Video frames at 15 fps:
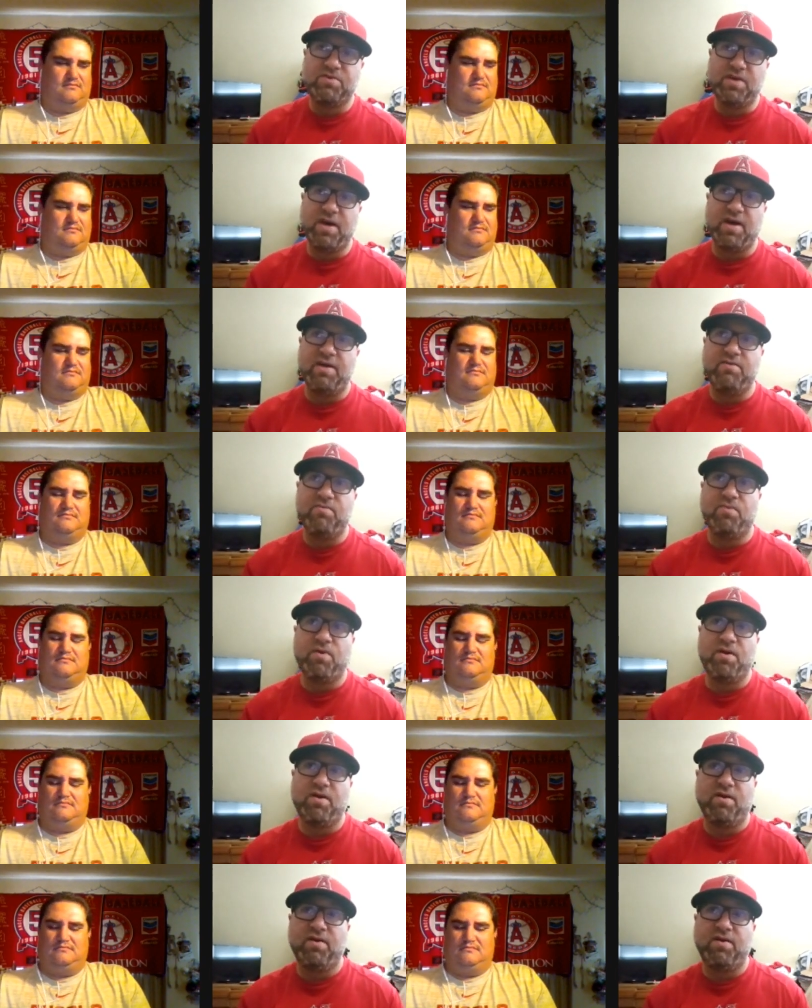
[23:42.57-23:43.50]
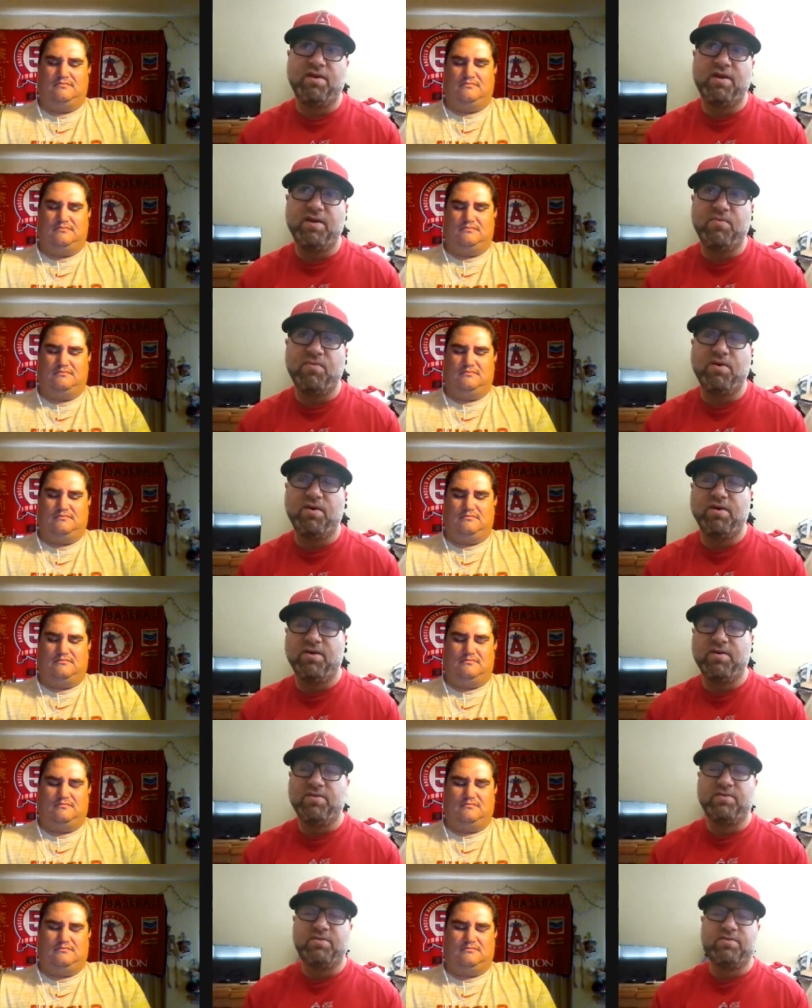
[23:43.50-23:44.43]
Speaker 1: said where he
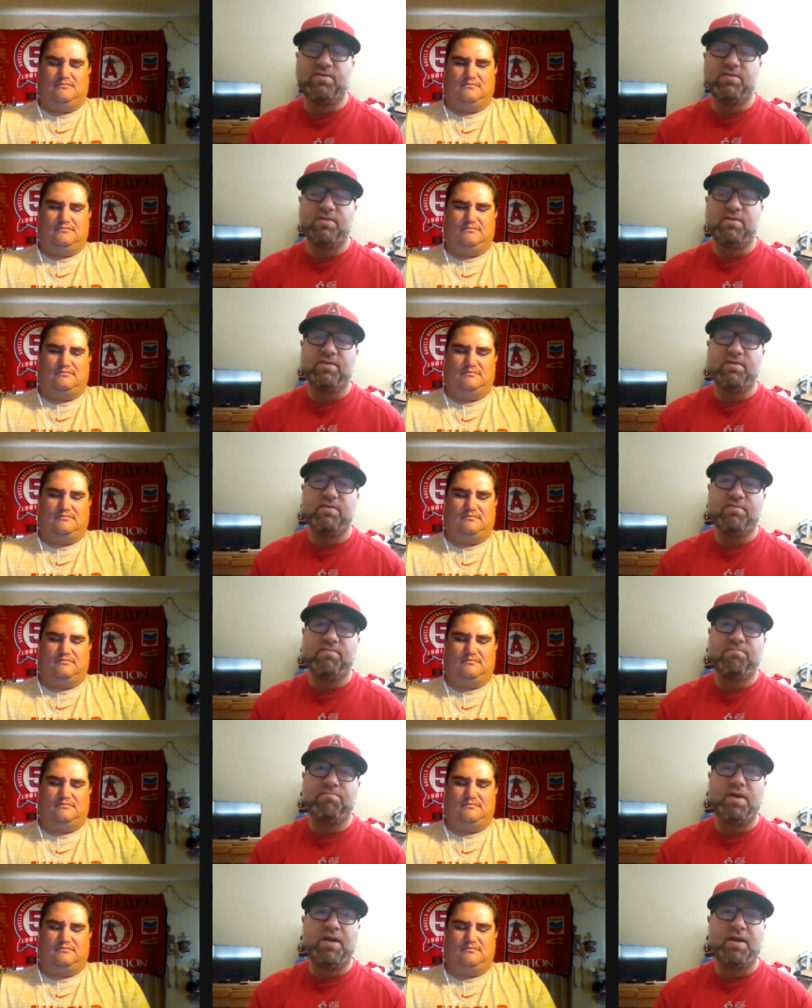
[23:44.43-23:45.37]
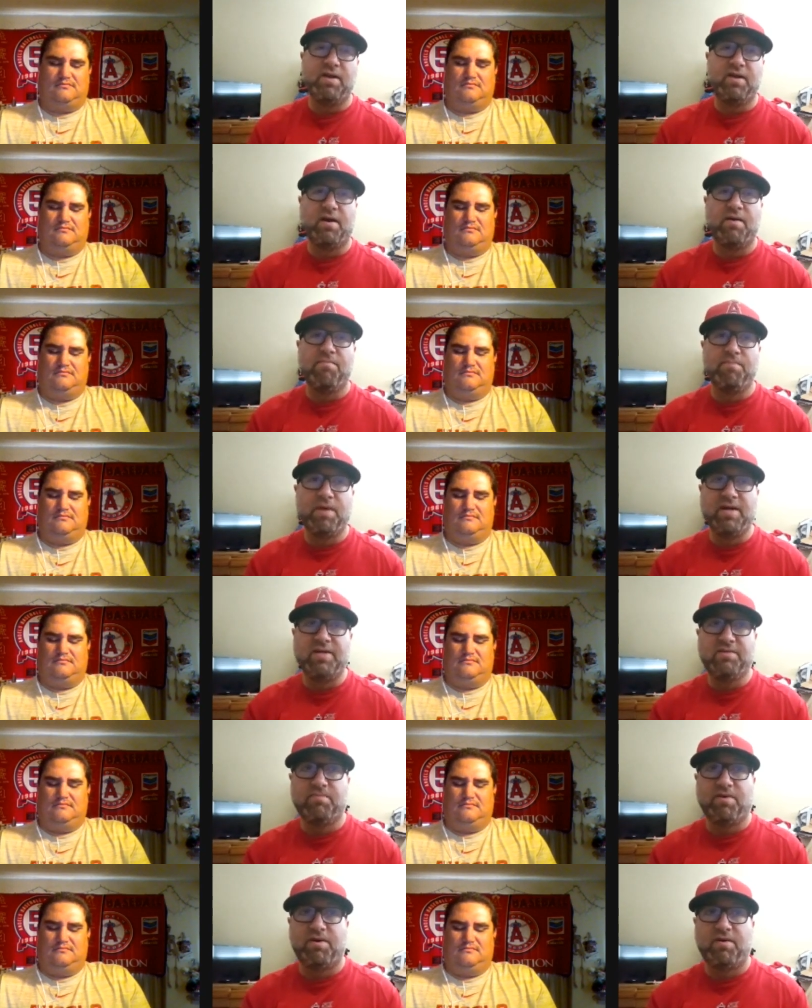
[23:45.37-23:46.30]
was betting on
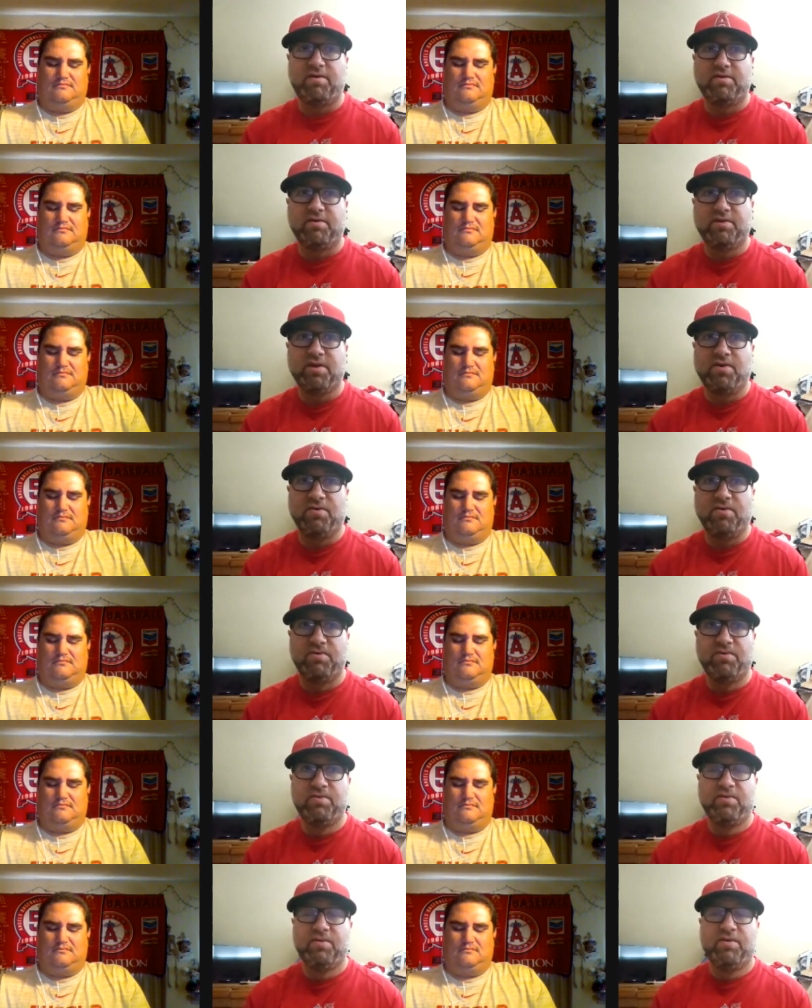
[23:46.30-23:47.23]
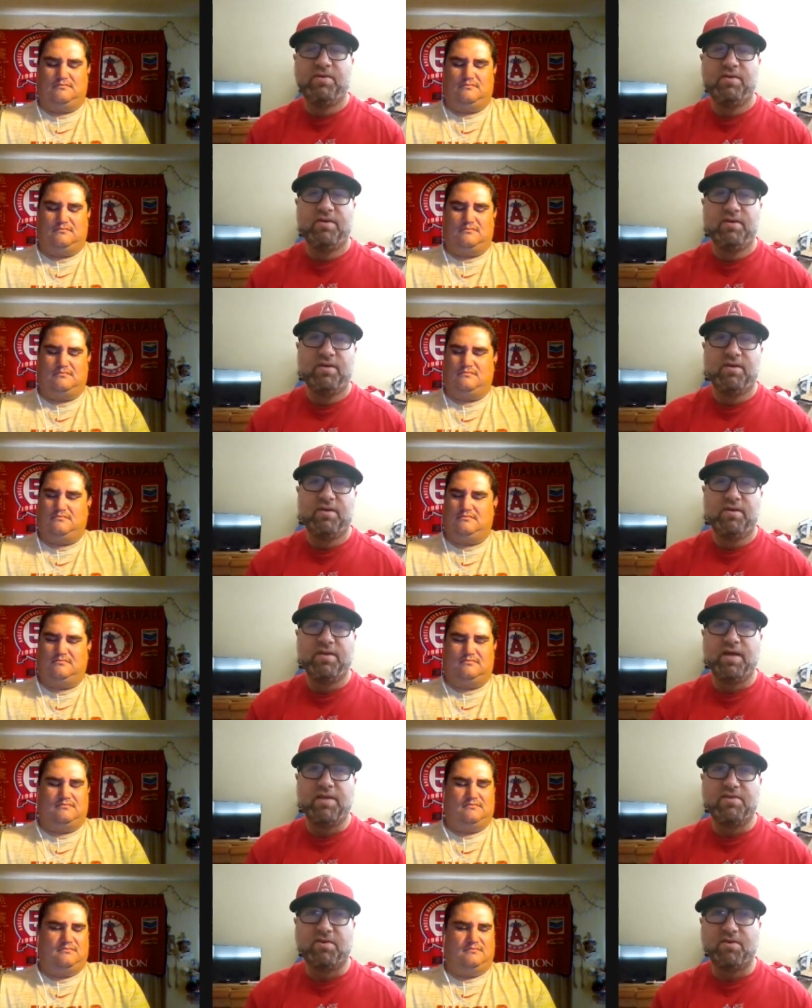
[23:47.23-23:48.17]
baseball. So
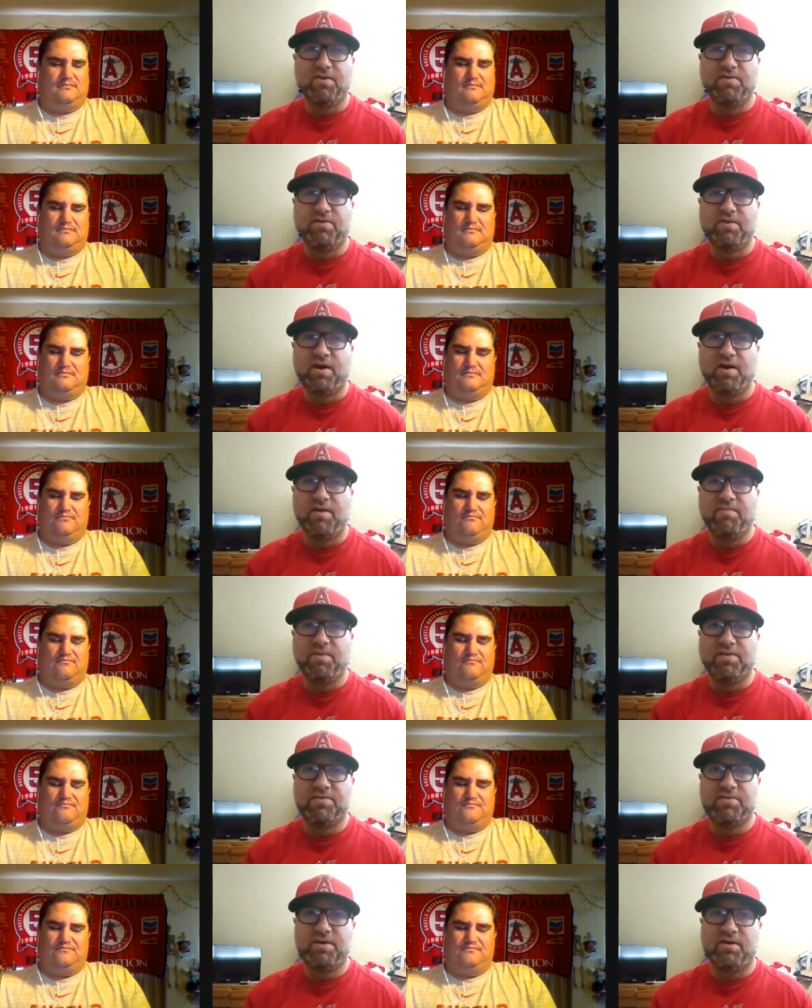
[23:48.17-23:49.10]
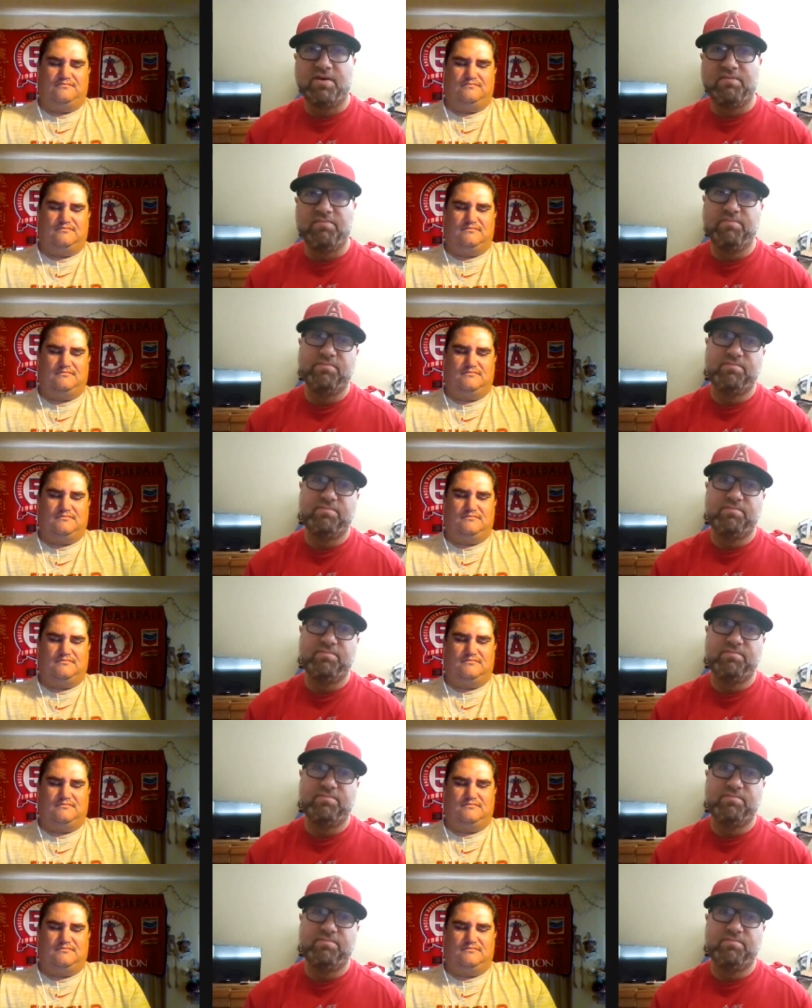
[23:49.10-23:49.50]
that's a good sign, but still,